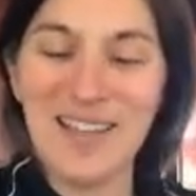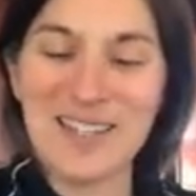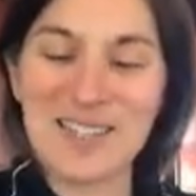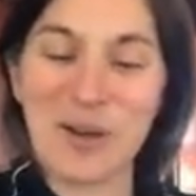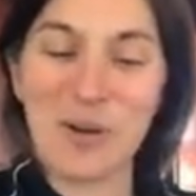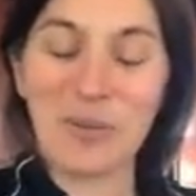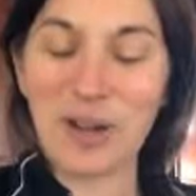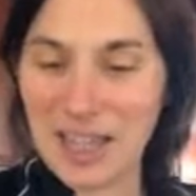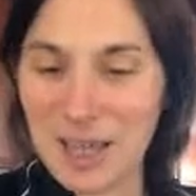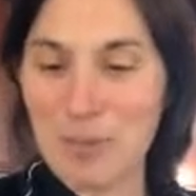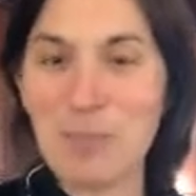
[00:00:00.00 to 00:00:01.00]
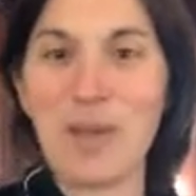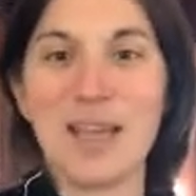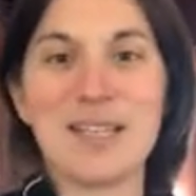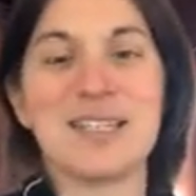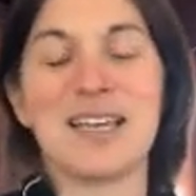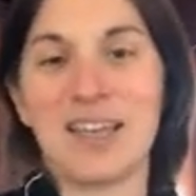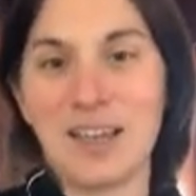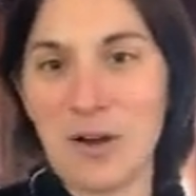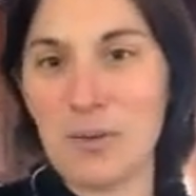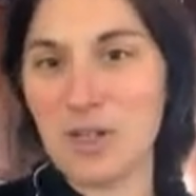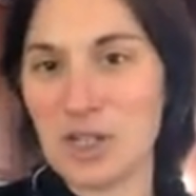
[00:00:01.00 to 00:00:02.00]
So I'm going to keep it basic and
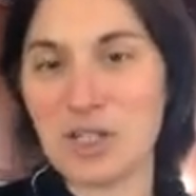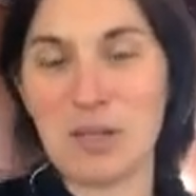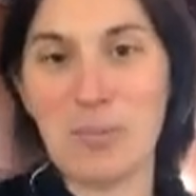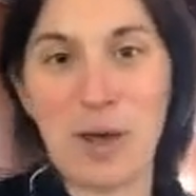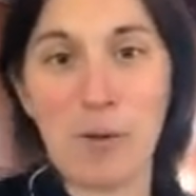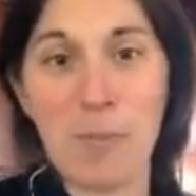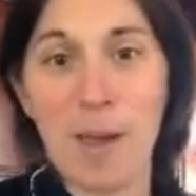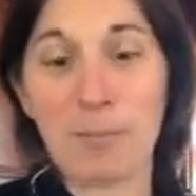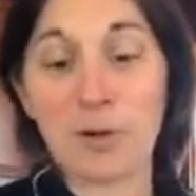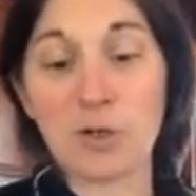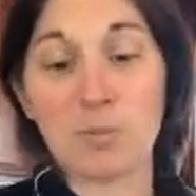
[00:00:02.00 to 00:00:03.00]
go with just the bell peppers.